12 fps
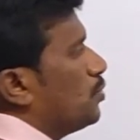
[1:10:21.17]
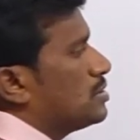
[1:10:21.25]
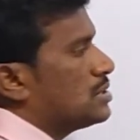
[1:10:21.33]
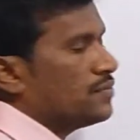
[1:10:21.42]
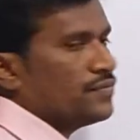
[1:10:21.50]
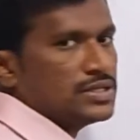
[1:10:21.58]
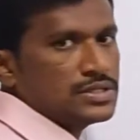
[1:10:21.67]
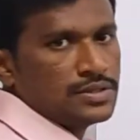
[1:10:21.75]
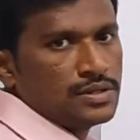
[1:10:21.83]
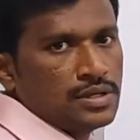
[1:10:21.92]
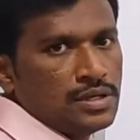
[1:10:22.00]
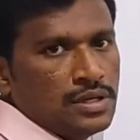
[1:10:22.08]
pole
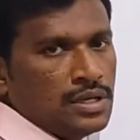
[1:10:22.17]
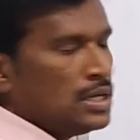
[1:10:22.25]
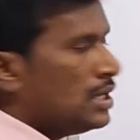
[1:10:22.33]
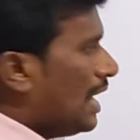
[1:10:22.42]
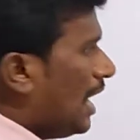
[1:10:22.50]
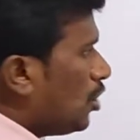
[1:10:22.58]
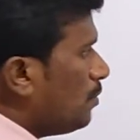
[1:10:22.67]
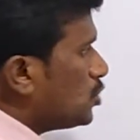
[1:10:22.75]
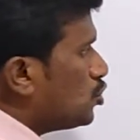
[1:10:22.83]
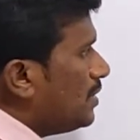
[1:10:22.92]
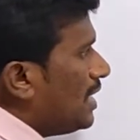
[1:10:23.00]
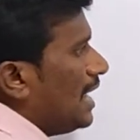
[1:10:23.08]
surface. Arrow
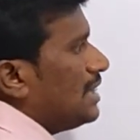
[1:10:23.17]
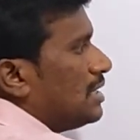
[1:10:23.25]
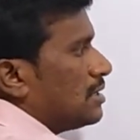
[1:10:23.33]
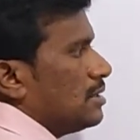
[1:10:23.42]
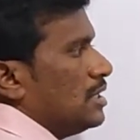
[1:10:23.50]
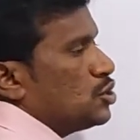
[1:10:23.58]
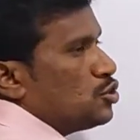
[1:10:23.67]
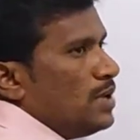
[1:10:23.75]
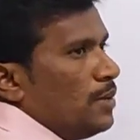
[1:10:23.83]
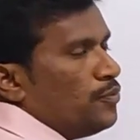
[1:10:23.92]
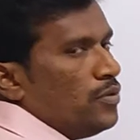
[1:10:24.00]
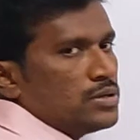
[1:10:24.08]
mark should be like that. It should
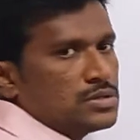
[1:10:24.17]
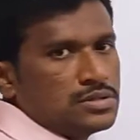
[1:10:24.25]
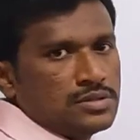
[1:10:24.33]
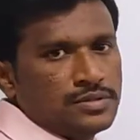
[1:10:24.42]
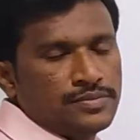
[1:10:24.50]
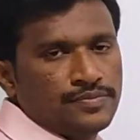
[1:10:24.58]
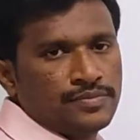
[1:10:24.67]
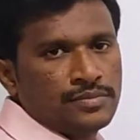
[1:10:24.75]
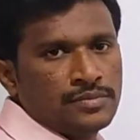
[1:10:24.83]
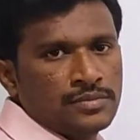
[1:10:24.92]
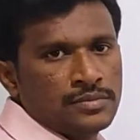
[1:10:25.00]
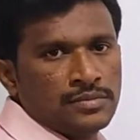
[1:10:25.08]
be upwards.
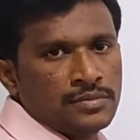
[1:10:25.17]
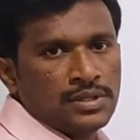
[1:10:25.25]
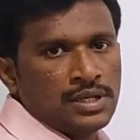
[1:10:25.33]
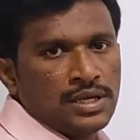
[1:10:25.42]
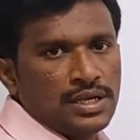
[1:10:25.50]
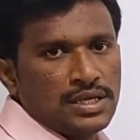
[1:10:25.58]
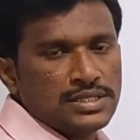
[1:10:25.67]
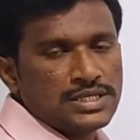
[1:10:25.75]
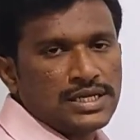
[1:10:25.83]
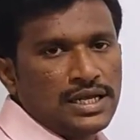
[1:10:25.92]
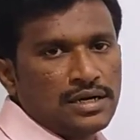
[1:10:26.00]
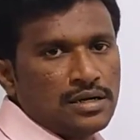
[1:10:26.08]
Is
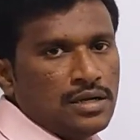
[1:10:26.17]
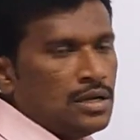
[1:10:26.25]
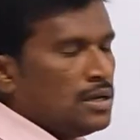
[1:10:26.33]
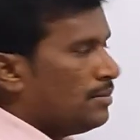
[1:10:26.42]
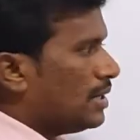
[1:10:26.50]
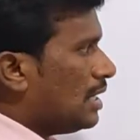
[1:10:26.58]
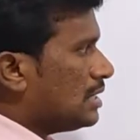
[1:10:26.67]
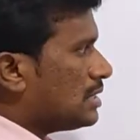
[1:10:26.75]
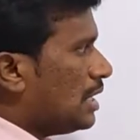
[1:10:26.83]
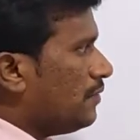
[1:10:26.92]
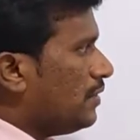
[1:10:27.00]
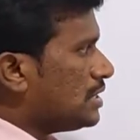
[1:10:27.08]
it clear? Because
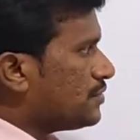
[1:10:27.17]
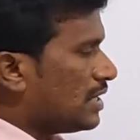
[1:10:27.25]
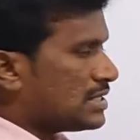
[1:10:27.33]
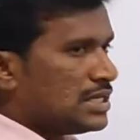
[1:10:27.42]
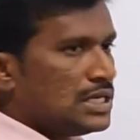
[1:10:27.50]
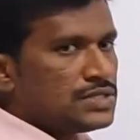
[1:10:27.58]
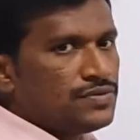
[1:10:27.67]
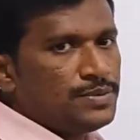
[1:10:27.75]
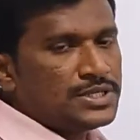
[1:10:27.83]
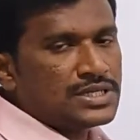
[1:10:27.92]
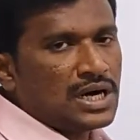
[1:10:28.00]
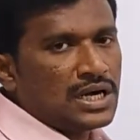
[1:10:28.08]
always flux lines
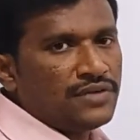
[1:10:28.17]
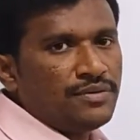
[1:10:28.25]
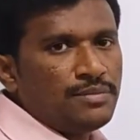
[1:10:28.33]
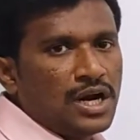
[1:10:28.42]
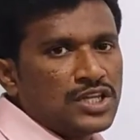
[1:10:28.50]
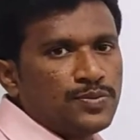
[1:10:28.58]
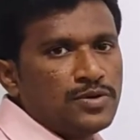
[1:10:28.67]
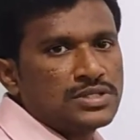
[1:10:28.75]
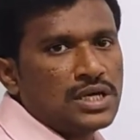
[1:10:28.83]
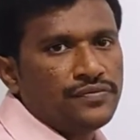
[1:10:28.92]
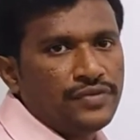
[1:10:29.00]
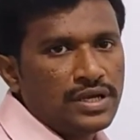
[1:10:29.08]
will be starting from north
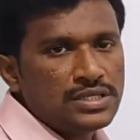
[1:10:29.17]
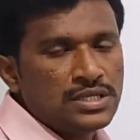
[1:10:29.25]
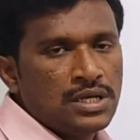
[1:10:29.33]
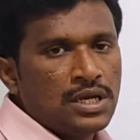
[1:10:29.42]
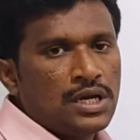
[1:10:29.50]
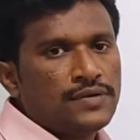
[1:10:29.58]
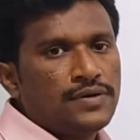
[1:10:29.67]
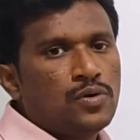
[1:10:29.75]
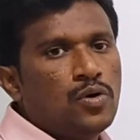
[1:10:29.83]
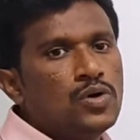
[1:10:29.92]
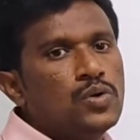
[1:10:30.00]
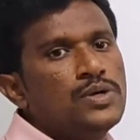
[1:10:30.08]
pole surface. It
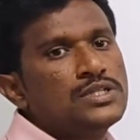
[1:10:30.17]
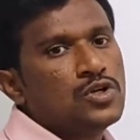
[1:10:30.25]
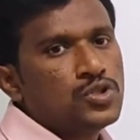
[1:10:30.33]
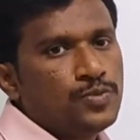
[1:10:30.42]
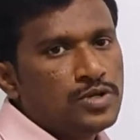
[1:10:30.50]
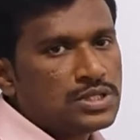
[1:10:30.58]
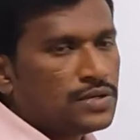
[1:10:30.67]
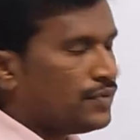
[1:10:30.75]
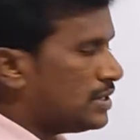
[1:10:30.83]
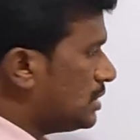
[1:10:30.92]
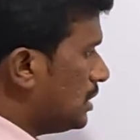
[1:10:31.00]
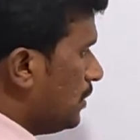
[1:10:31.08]
will go towards south pole
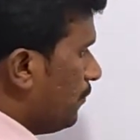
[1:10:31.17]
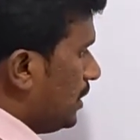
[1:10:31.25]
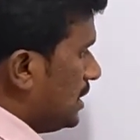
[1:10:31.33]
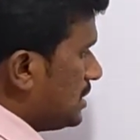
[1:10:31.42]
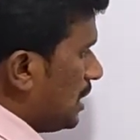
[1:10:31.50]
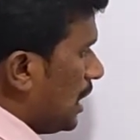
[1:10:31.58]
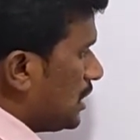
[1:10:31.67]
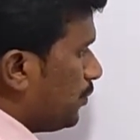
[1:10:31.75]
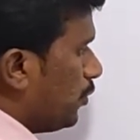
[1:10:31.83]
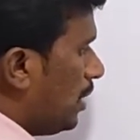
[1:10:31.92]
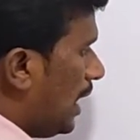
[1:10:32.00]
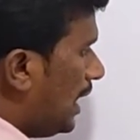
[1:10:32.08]
surface. If it is north
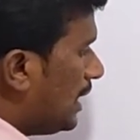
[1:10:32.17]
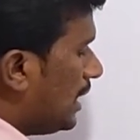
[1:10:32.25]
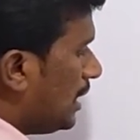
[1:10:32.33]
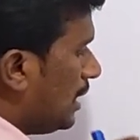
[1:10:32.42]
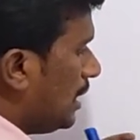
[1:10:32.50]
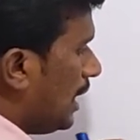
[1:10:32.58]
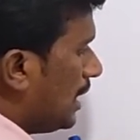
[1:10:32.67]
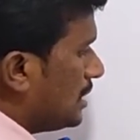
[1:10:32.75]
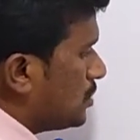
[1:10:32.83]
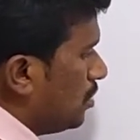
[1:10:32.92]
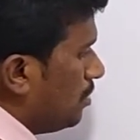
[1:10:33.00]
pole, I have taken like this,